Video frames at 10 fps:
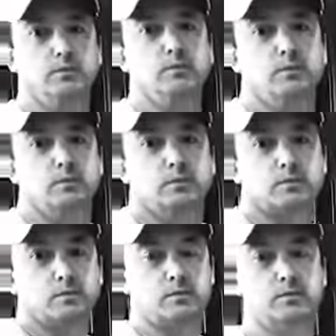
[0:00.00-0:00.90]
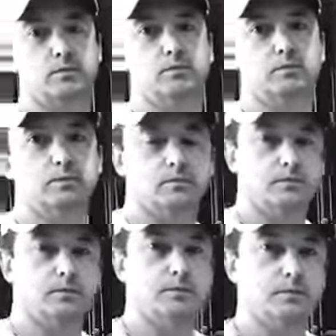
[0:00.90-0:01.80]

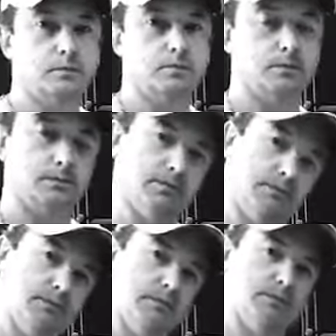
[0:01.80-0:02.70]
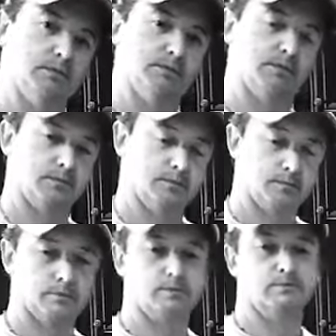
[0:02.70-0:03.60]

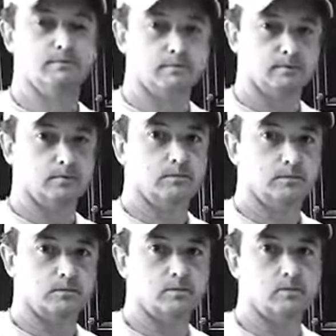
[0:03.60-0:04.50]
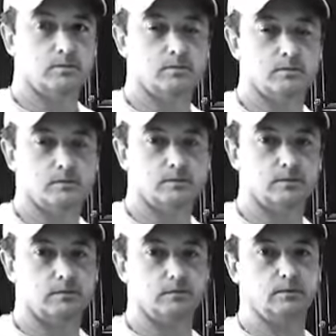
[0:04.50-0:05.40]

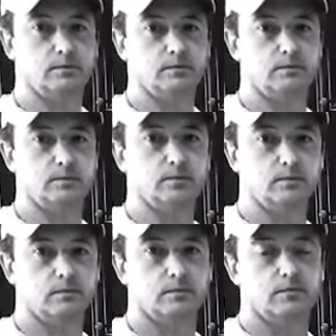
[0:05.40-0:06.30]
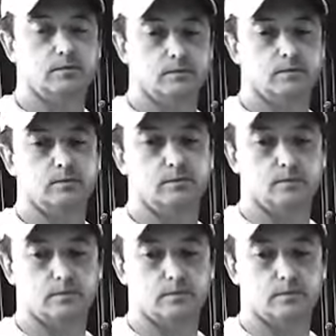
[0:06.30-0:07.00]
The person shown says nothing.